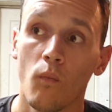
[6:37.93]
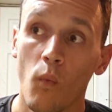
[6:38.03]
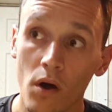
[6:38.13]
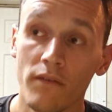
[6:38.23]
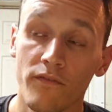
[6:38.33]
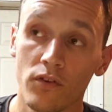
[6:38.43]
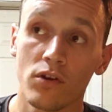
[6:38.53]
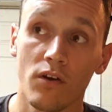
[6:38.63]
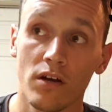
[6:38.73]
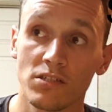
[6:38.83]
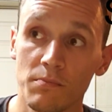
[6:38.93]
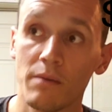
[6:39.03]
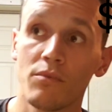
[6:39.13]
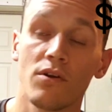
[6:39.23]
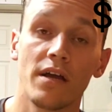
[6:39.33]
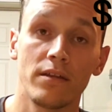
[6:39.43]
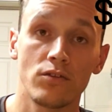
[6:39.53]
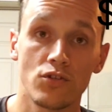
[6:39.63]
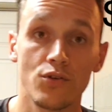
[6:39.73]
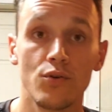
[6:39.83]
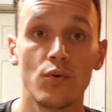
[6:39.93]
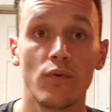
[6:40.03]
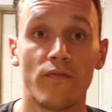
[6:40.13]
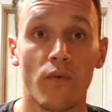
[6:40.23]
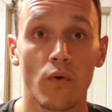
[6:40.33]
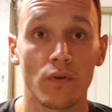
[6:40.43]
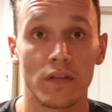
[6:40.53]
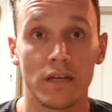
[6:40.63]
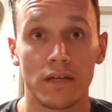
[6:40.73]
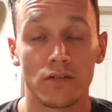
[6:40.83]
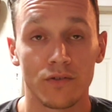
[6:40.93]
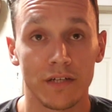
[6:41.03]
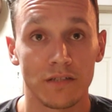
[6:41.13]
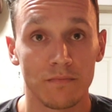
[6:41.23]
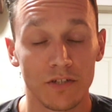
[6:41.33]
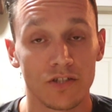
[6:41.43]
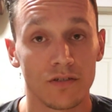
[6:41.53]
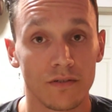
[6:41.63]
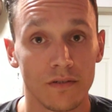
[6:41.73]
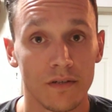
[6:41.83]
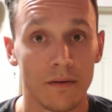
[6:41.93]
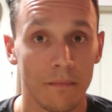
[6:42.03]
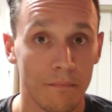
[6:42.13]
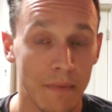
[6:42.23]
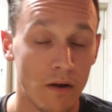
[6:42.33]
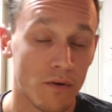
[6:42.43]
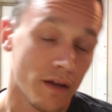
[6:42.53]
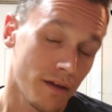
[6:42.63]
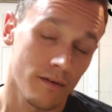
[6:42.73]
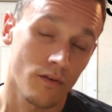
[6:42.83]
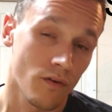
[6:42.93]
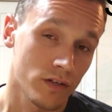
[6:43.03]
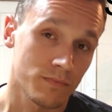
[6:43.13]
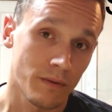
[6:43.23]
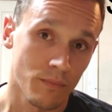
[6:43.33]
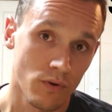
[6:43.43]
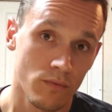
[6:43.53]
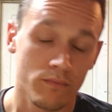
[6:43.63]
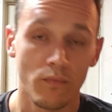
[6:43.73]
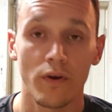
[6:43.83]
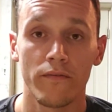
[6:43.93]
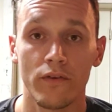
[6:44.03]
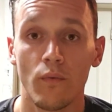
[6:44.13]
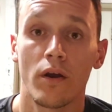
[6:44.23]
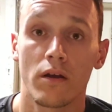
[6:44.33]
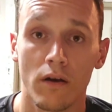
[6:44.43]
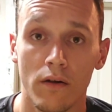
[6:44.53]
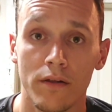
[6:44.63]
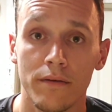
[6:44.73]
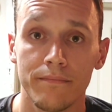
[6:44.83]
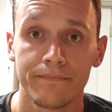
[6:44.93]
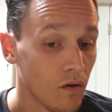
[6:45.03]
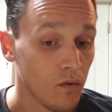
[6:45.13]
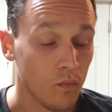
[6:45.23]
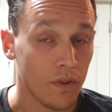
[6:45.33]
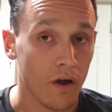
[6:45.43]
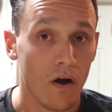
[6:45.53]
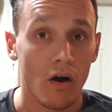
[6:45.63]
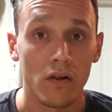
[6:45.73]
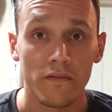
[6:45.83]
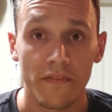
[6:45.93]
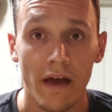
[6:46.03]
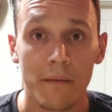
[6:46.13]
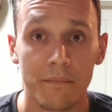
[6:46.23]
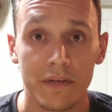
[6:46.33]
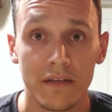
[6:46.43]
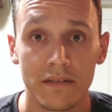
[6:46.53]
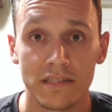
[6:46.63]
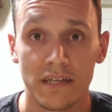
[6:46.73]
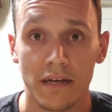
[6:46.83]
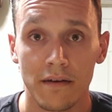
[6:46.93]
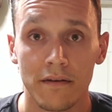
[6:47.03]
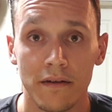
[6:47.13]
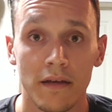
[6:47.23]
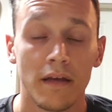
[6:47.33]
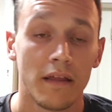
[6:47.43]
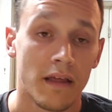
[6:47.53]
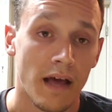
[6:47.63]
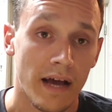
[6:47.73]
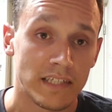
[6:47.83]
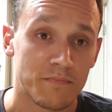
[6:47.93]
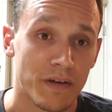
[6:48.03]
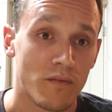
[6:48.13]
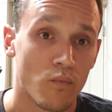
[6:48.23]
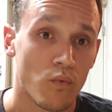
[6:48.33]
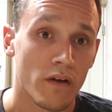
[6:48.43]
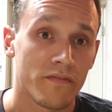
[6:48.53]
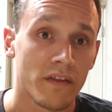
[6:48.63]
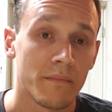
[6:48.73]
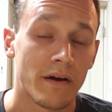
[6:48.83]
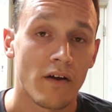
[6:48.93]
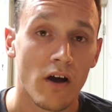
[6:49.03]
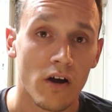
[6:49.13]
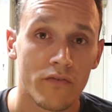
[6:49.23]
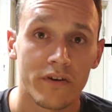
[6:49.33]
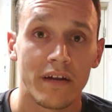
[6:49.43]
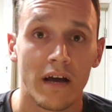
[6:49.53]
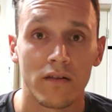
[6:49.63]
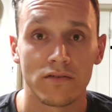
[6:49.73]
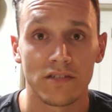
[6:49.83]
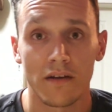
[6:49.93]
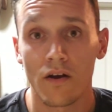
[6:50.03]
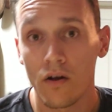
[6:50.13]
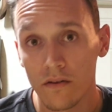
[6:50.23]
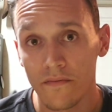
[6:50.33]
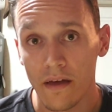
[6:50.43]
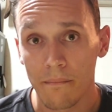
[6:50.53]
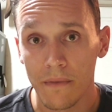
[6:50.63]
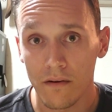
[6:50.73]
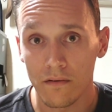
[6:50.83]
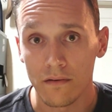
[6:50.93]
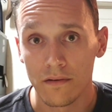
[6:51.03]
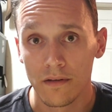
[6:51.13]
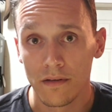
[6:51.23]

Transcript: 1 for the cross member and 2 for the transmission mount and cross member, whatever you want to call it. With all of that being said, I spent roughly about $100 on all of that metal.